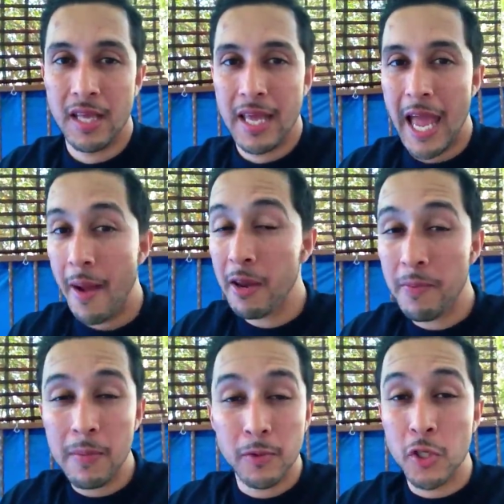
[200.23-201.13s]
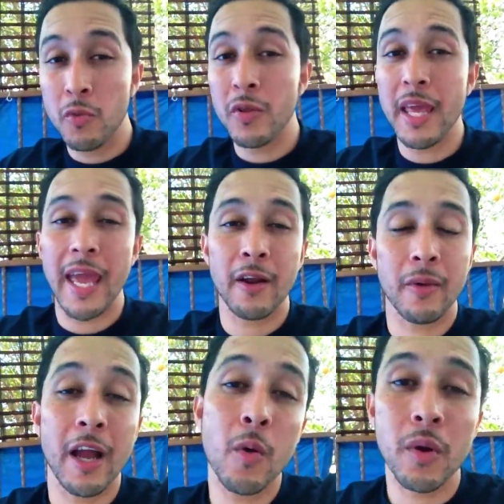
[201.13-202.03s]
How many people do you really hang
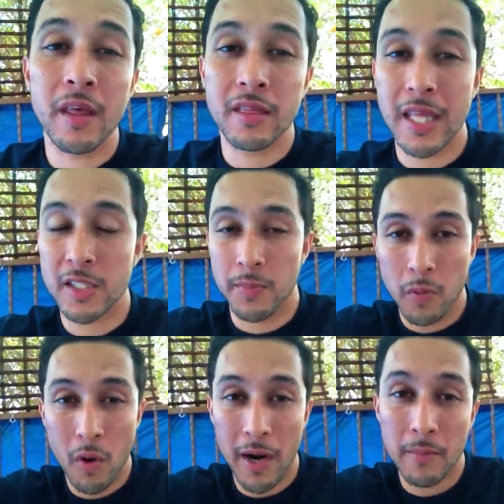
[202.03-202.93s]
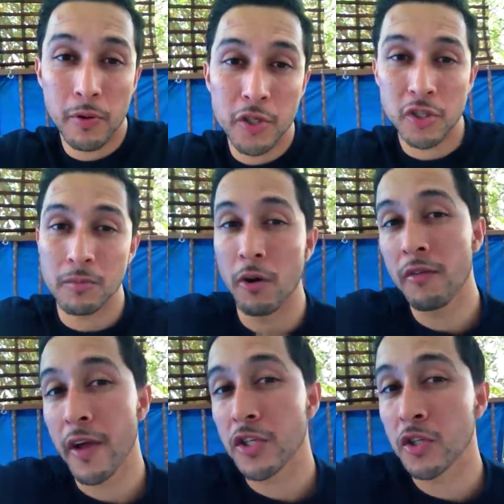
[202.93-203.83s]
around with that support and push you,
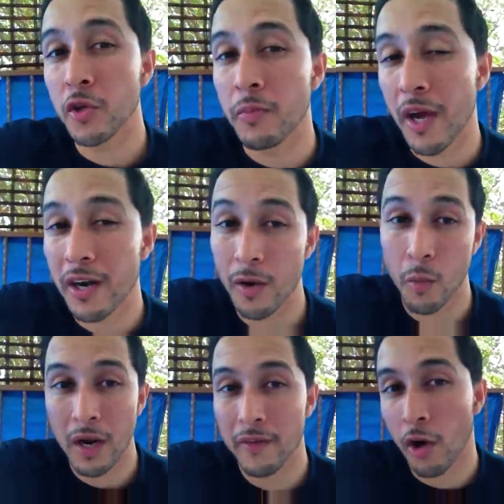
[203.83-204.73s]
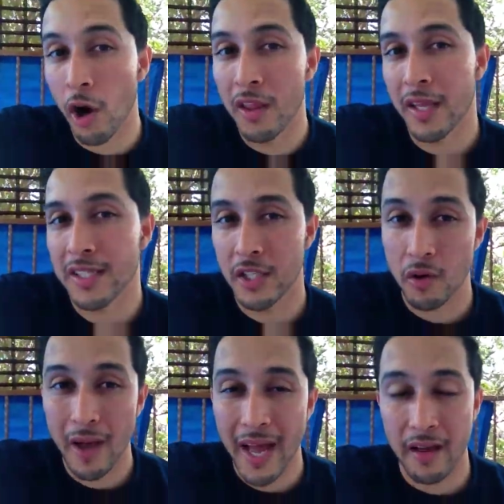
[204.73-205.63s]
motivate you to do better in whatever calling it is that
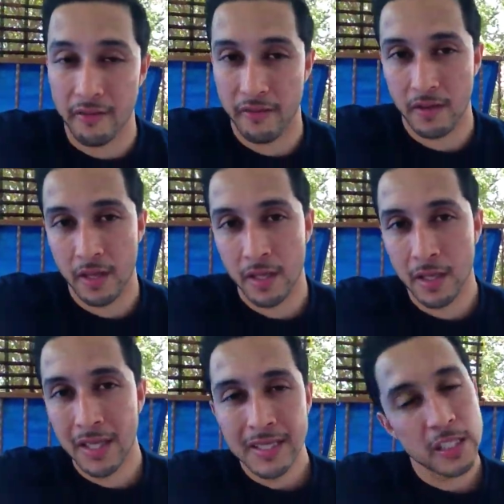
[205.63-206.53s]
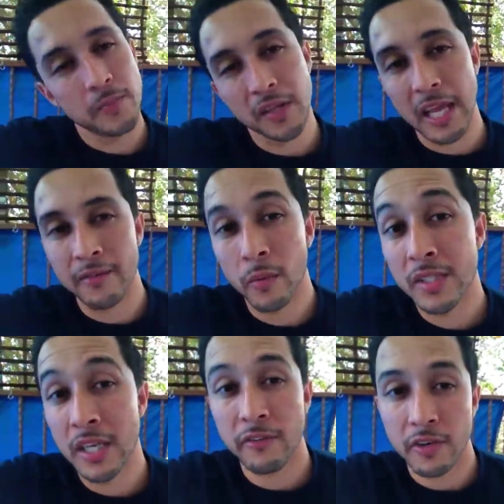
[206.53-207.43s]
you have? Typically,
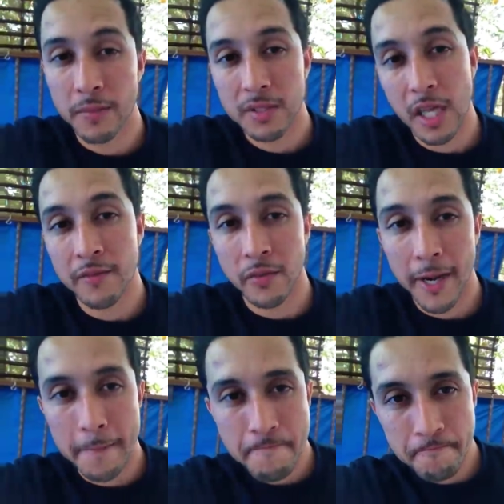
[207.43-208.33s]
everyone's in it for themselves, right?